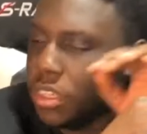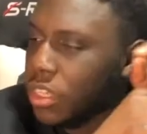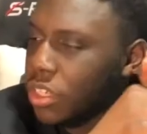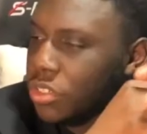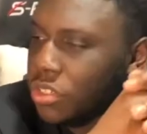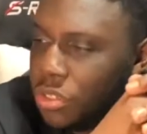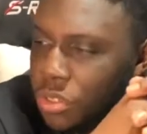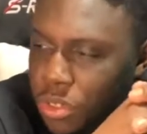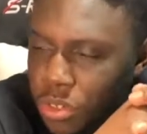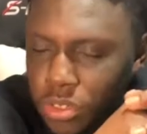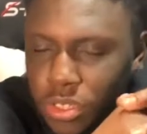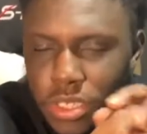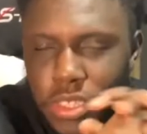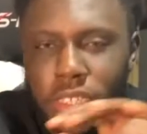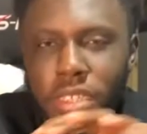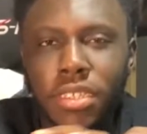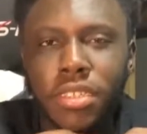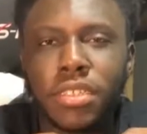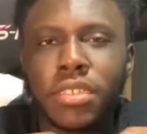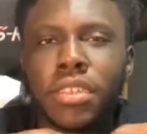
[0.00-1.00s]
So you notice it
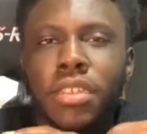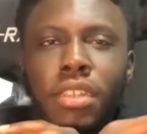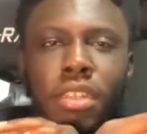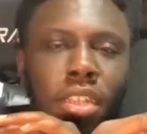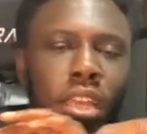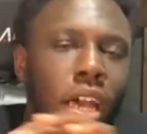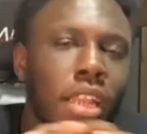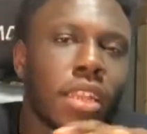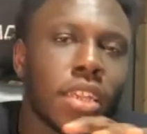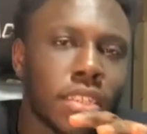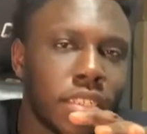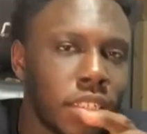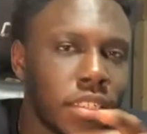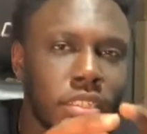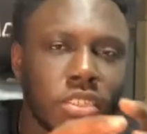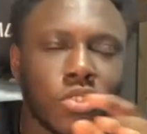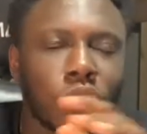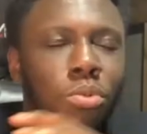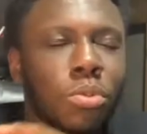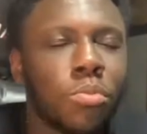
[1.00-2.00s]
looks a lot like the
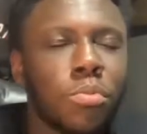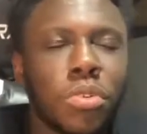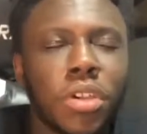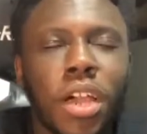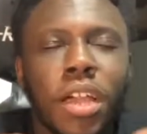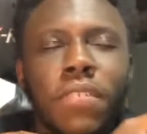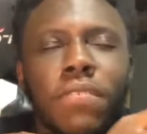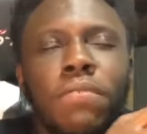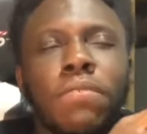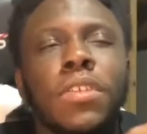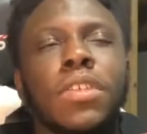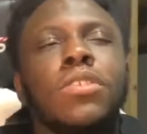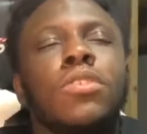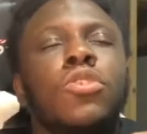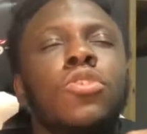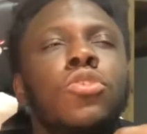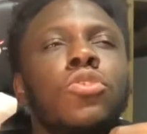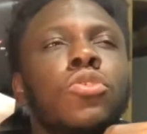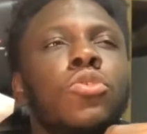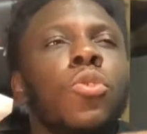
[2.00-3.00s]
initial one, but I
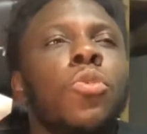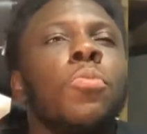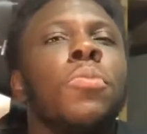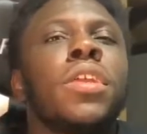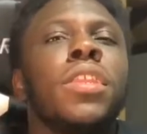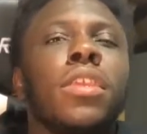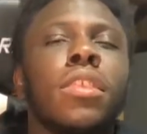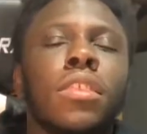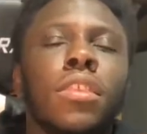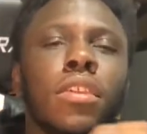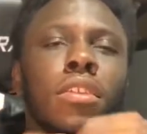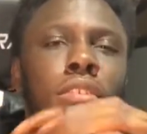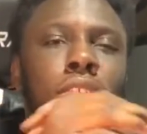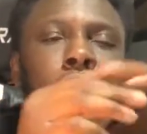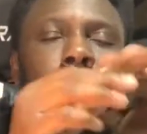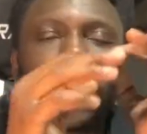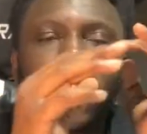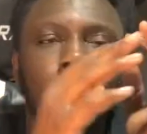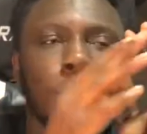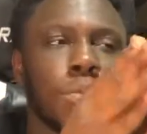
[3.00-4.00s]
fixed so many things.
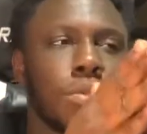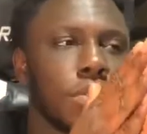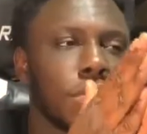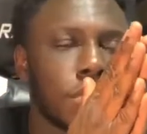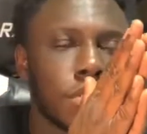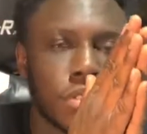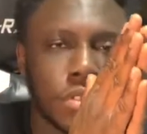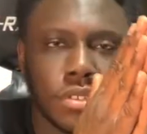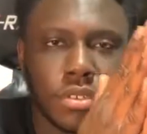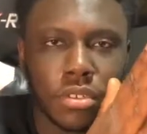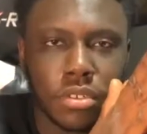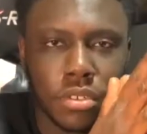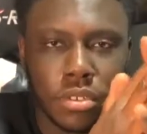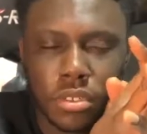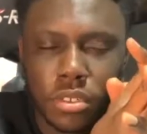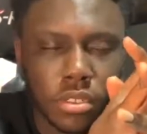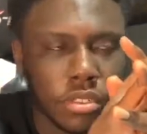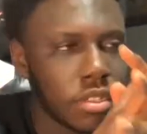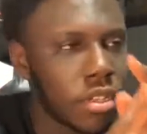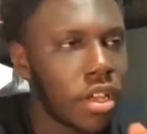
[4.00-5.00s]
Like it was,
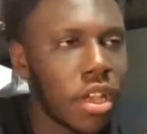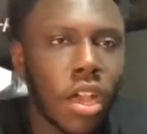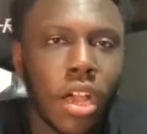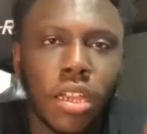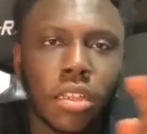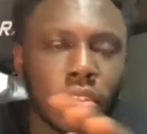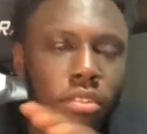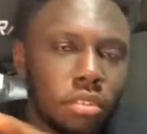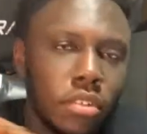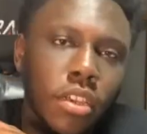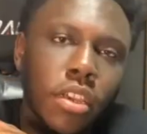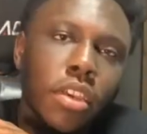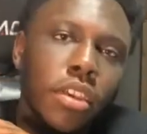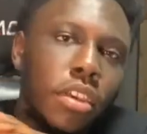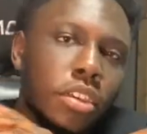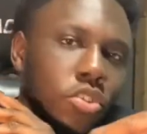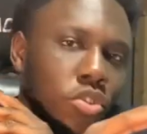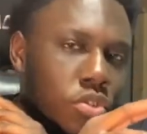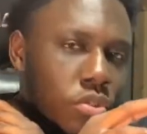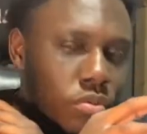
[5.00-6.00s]
I,
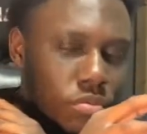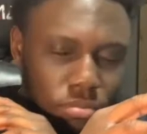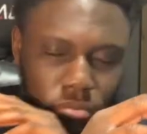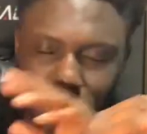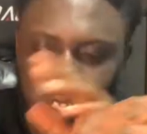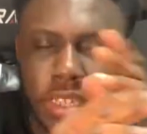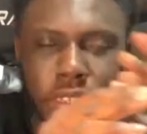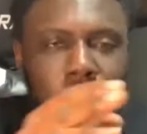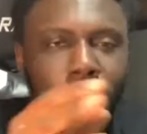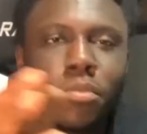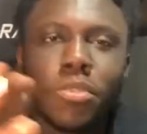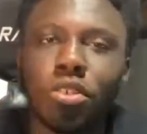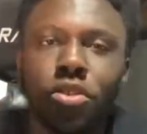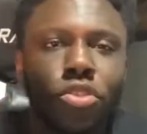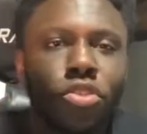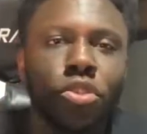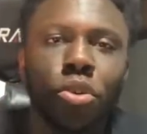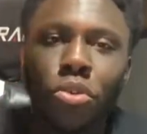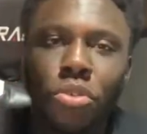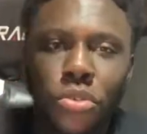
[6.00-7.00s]
it just, like, let me just
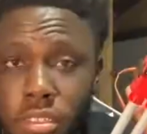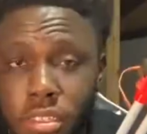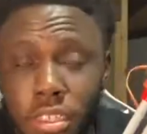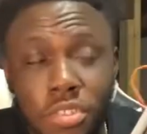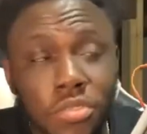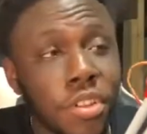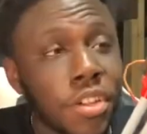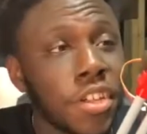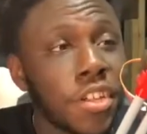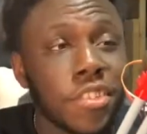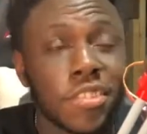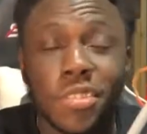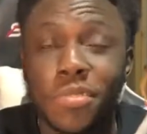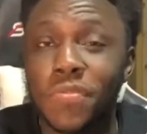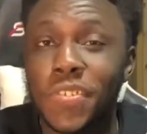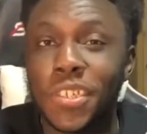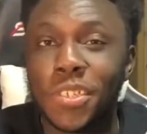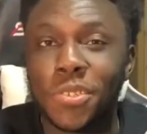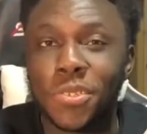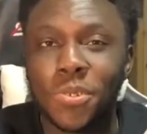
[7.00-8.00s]
show you. This right here is the
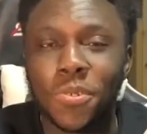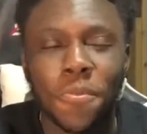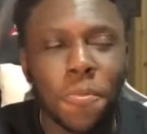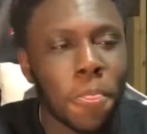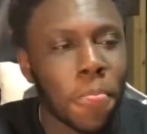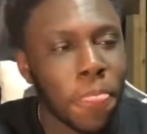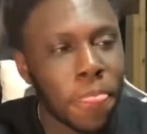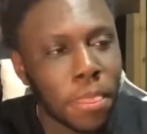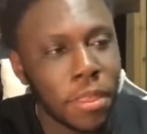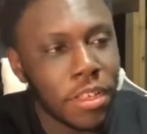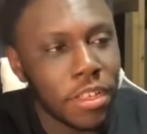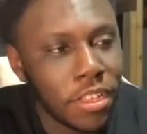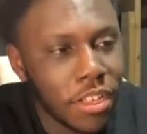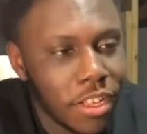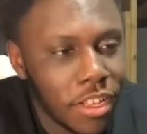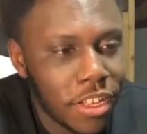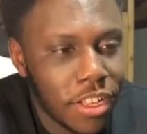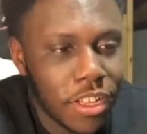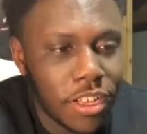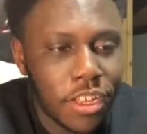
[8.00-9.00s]
V2.
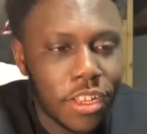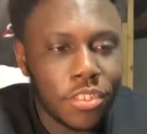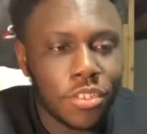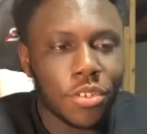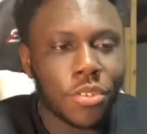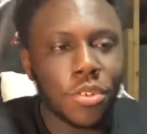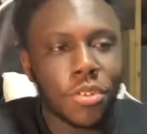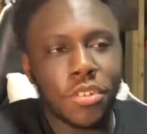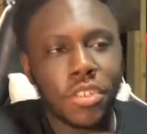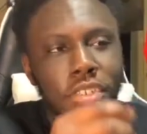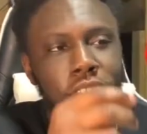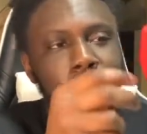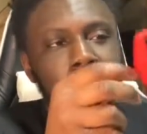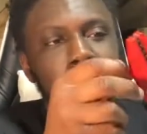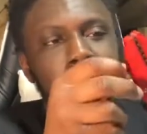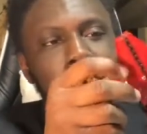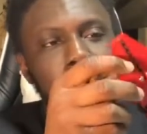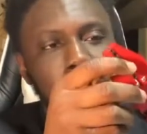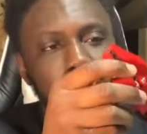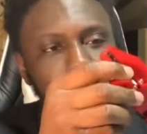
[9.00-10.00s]
So you notice
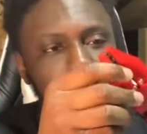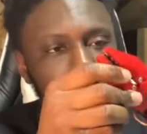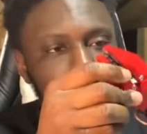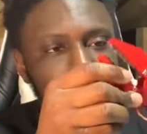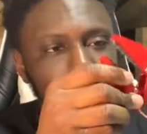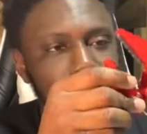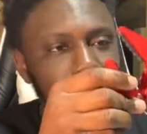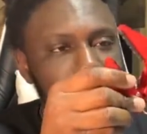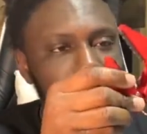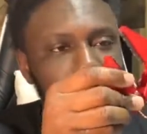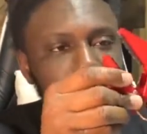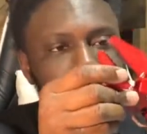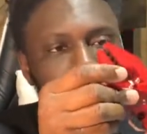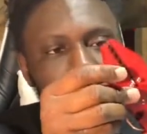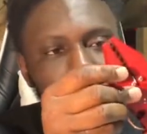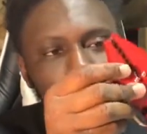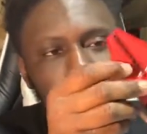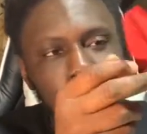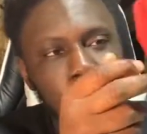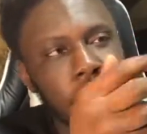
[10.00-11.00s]
compared to the
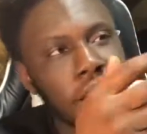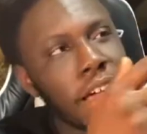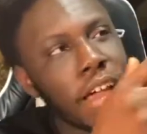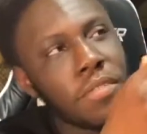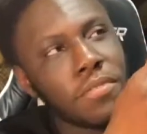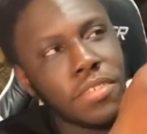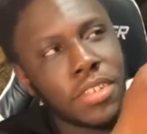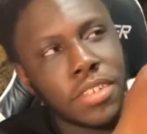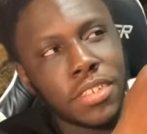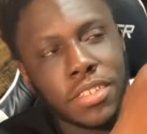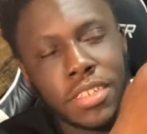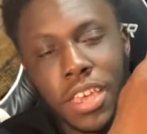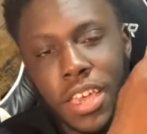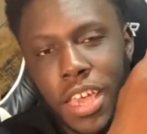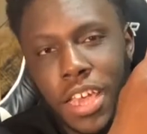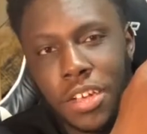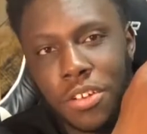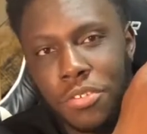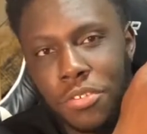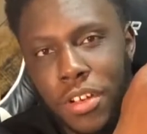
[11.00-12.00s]
other one, I have this
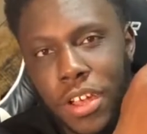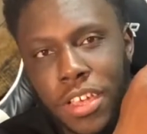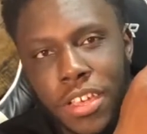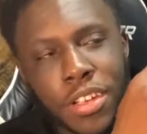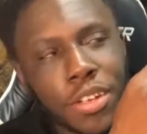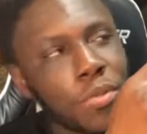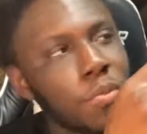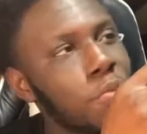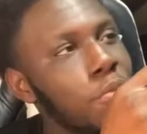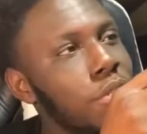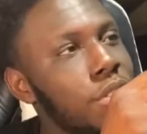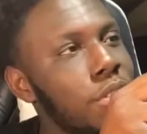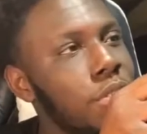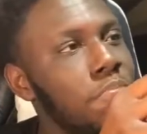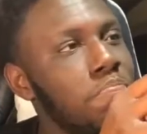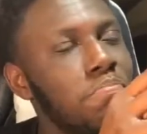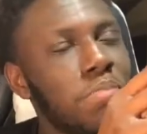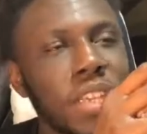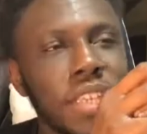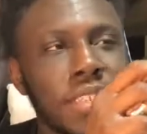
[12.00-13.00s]
angle right here, which
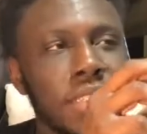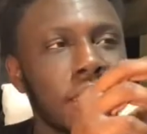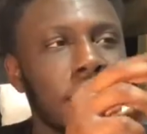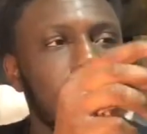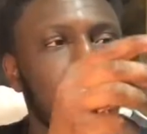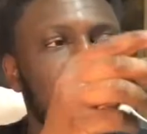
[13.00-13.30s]
basically